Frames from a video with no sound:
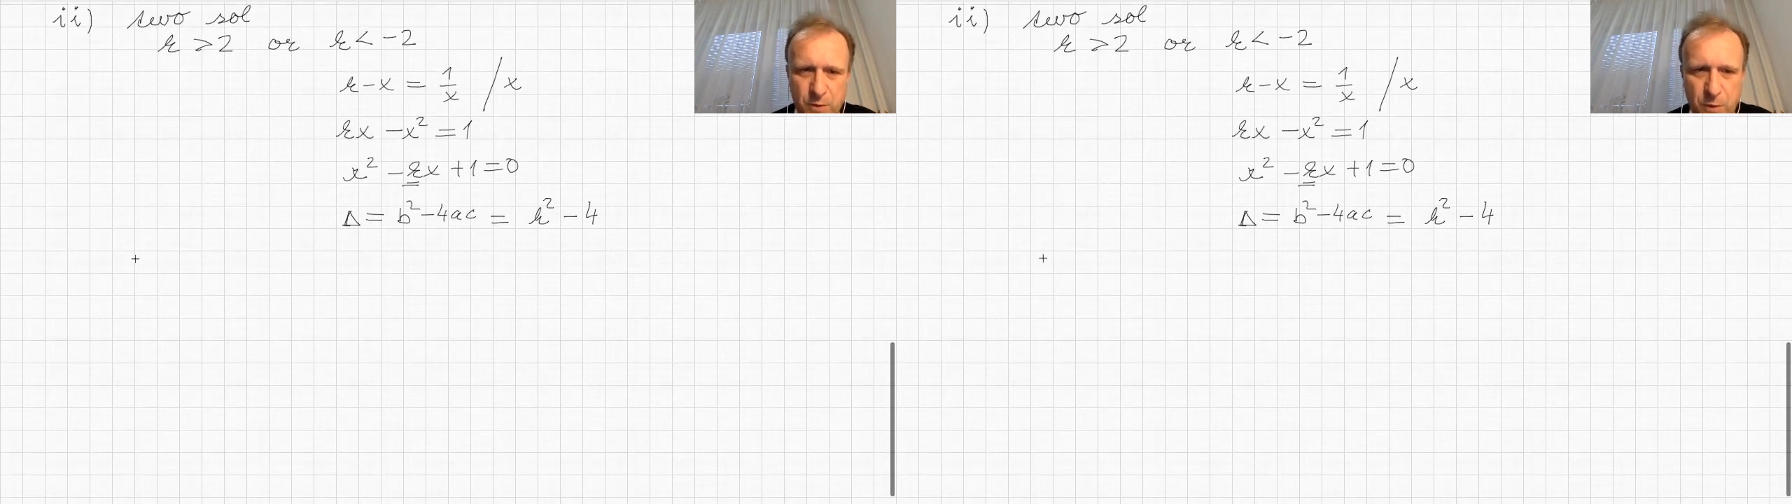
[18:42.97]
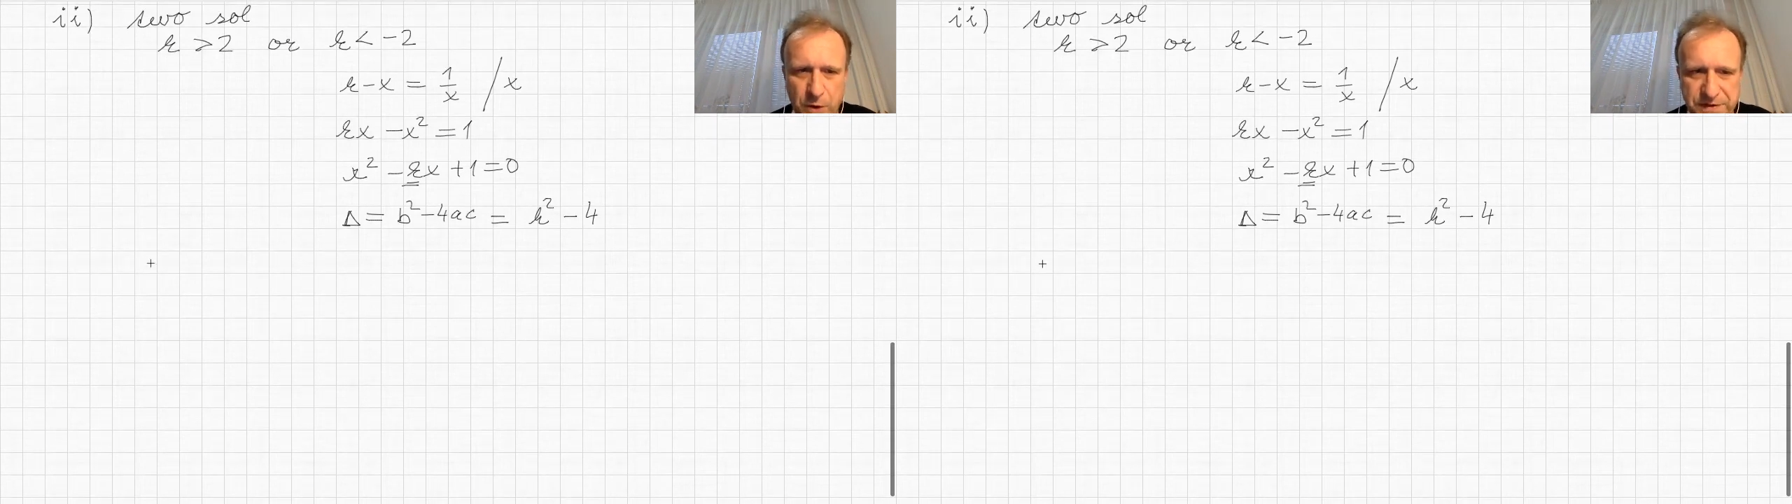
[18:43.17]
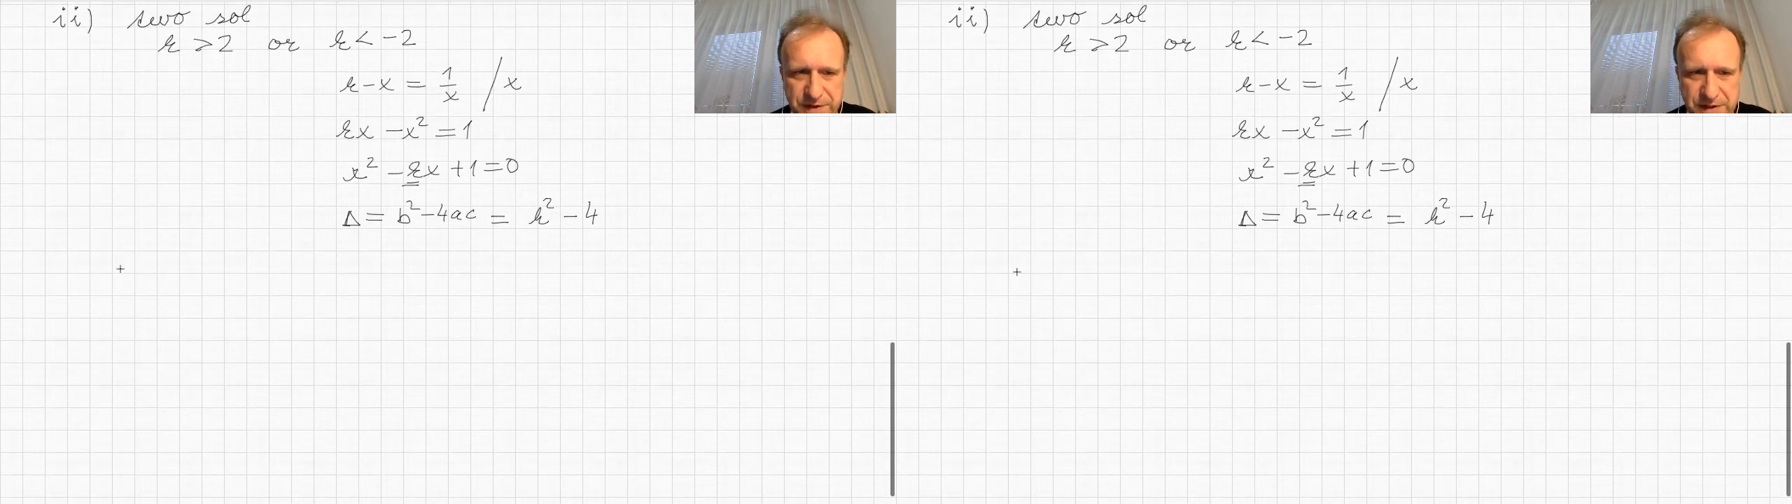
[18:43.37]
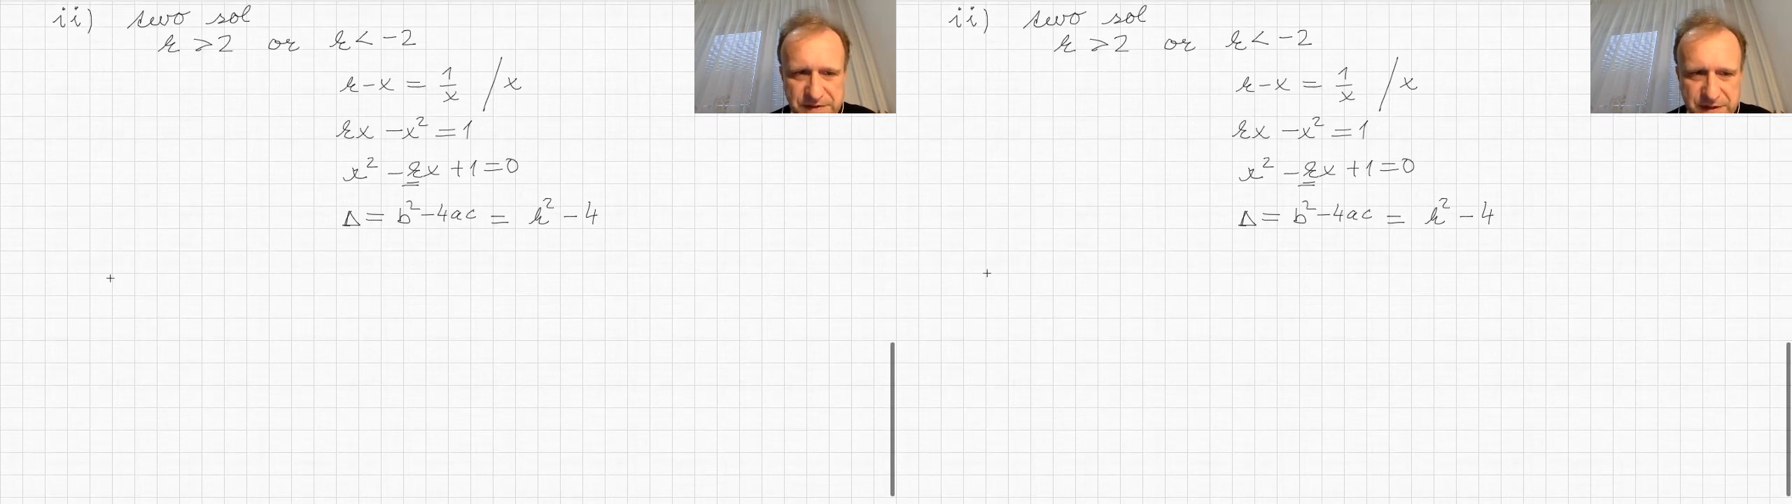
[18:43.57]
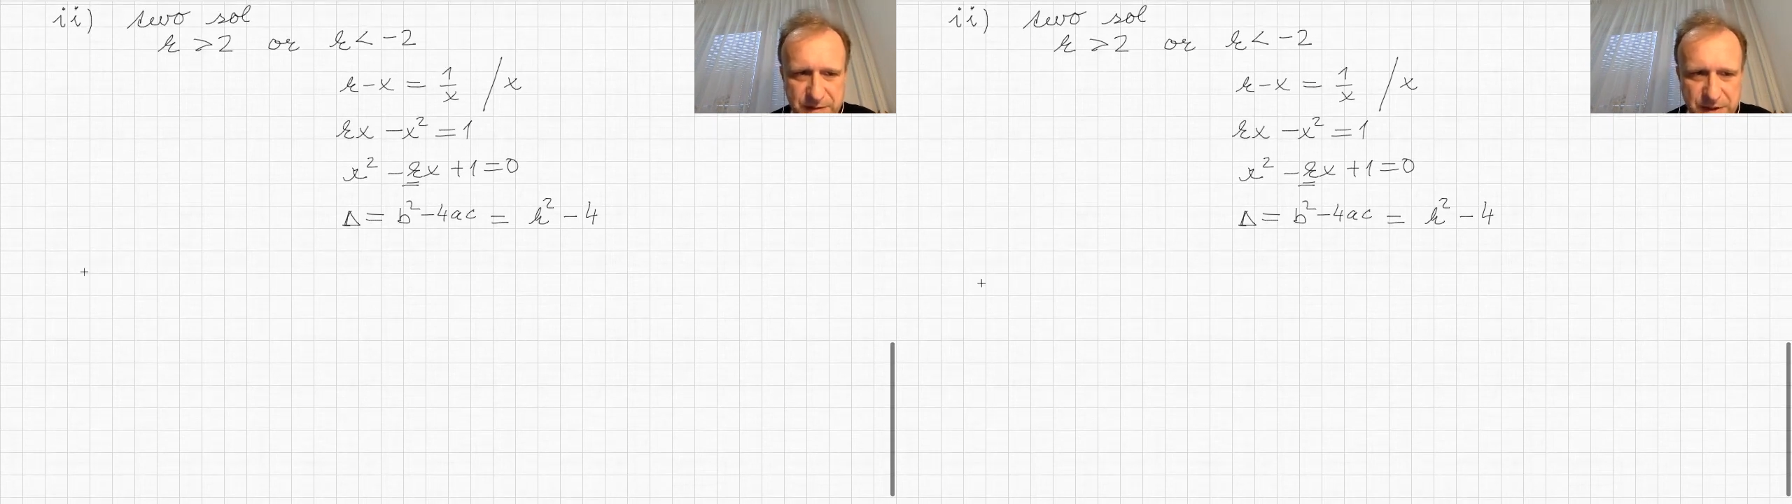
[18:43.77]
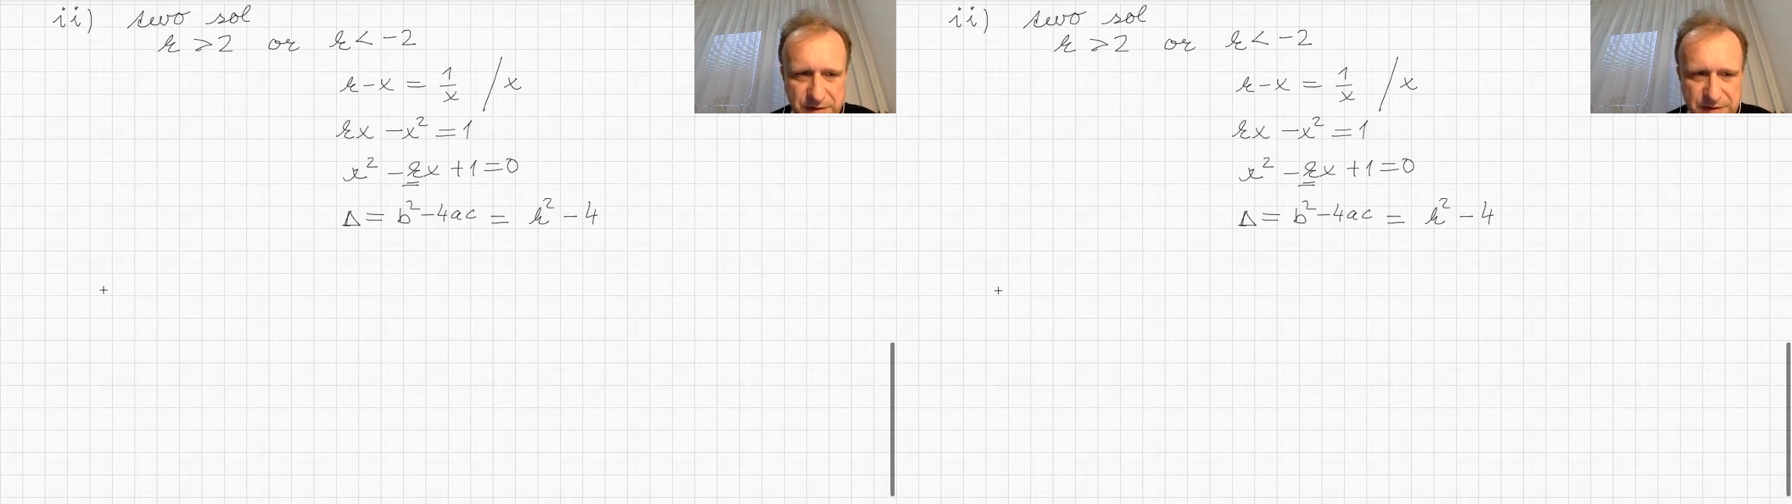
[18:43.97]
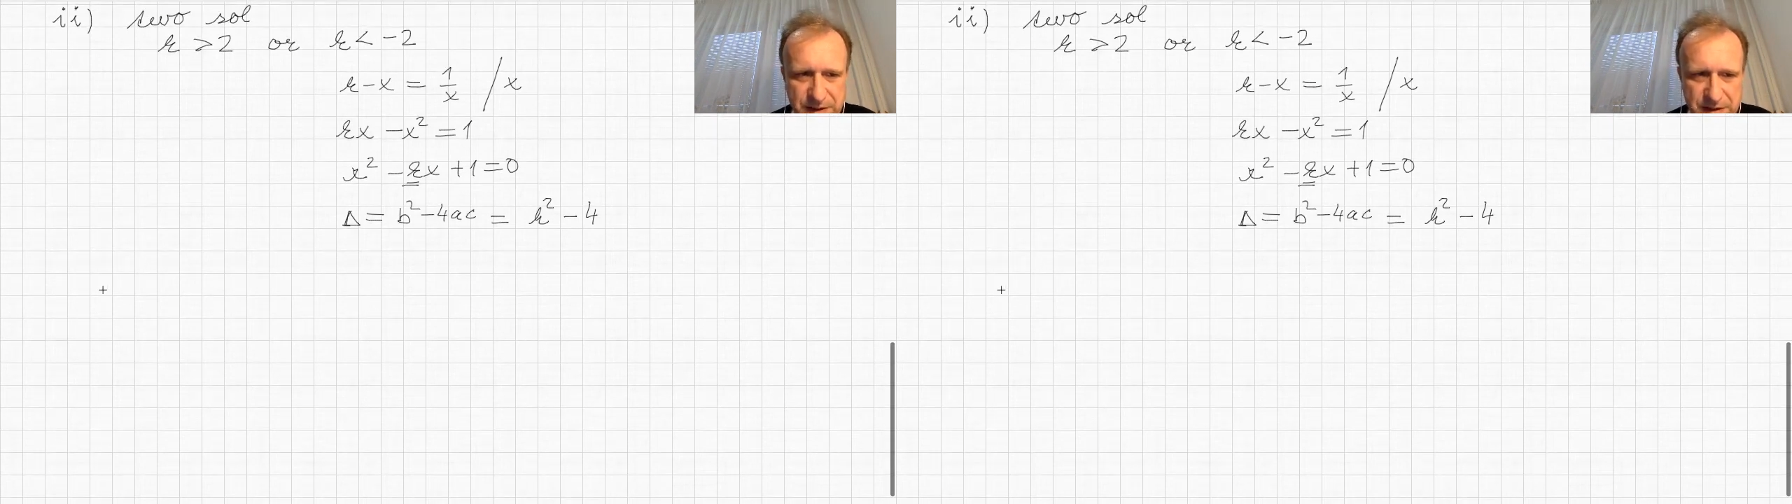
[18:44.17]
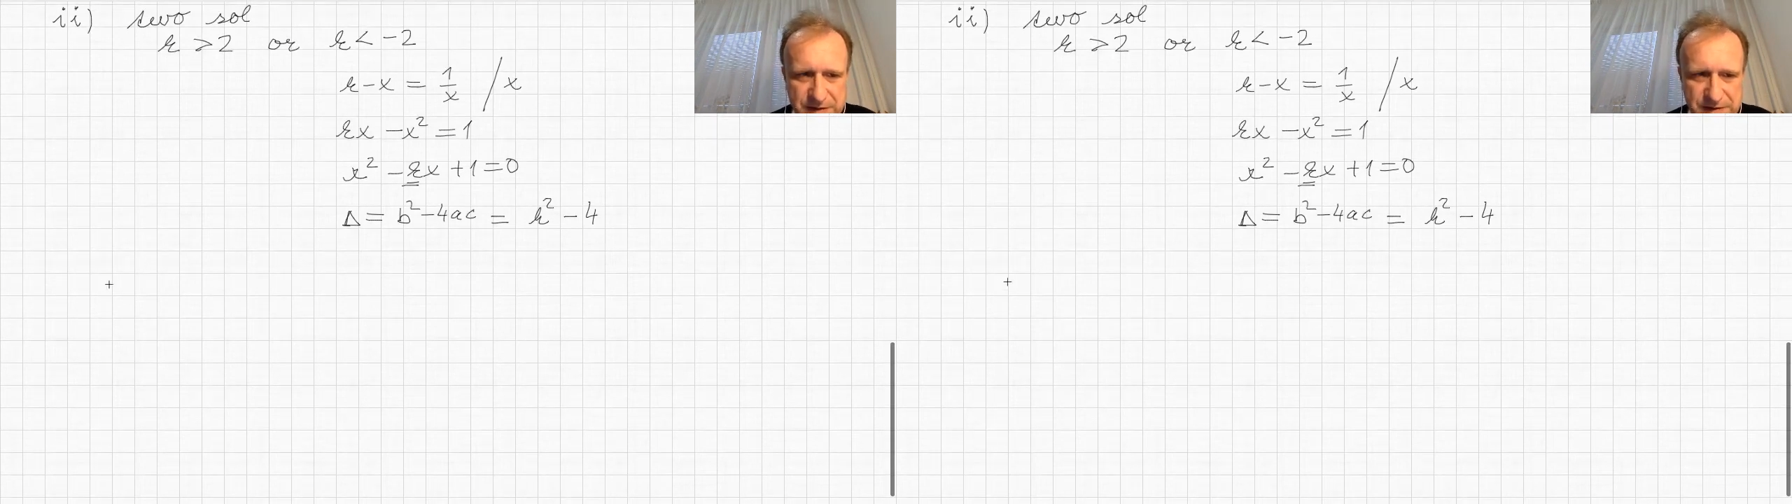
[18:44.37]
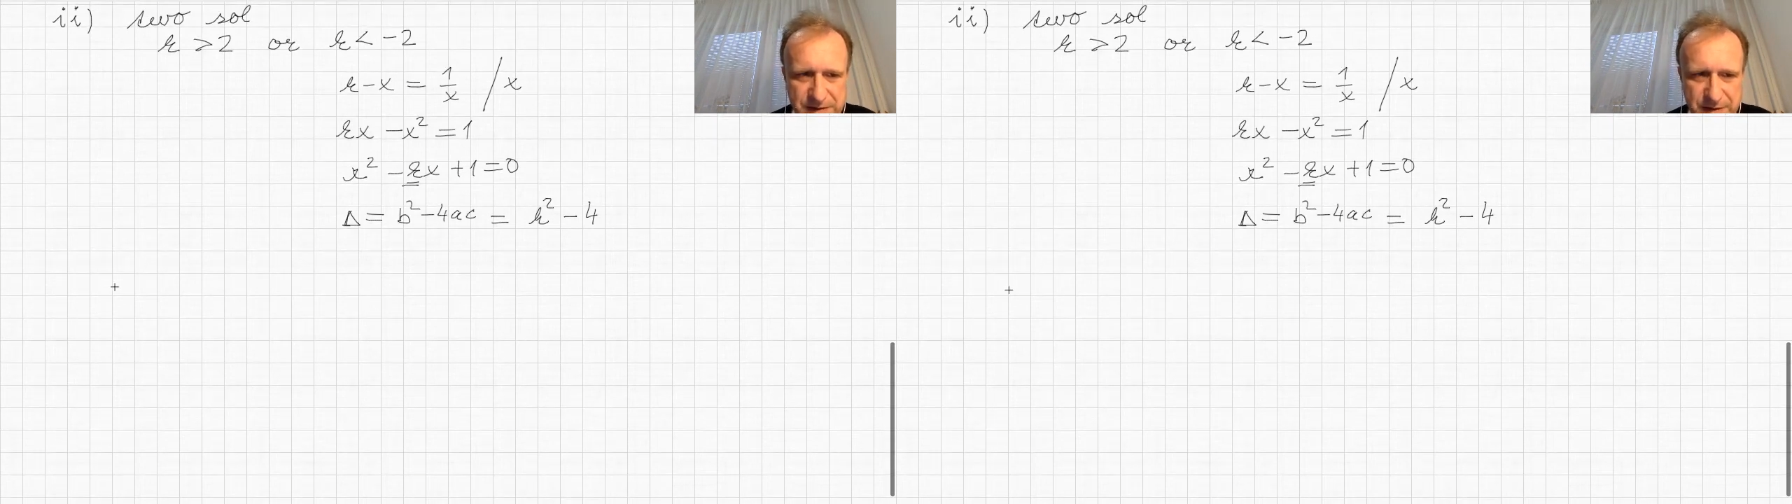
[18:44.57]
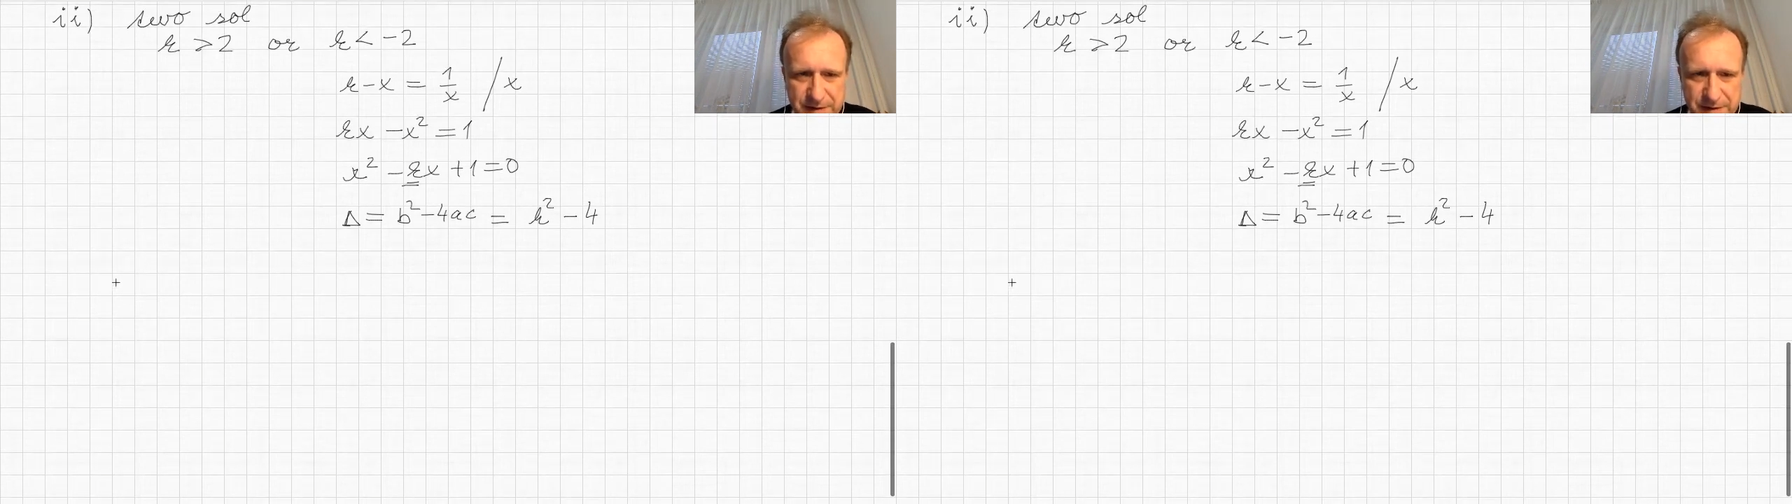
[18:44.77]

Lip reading: what the discriminant is.